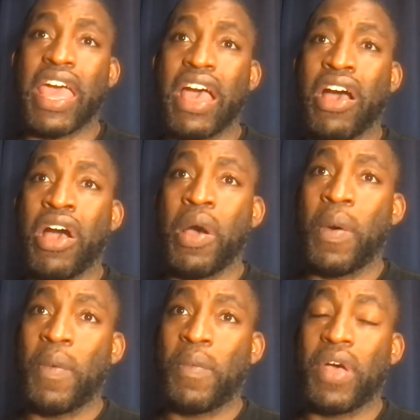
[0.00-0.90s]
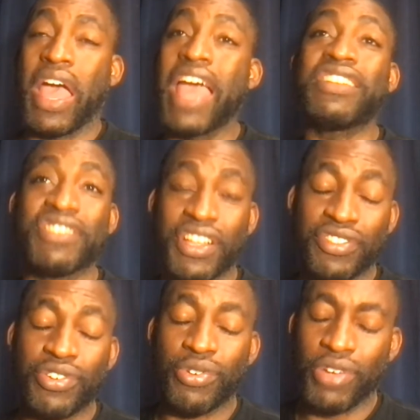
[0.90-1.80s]
actually a
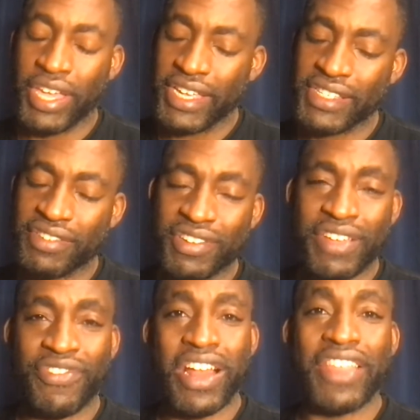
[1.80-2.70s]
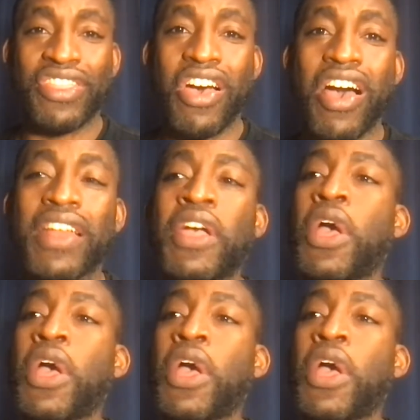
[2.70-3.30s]
little easier than what I thought.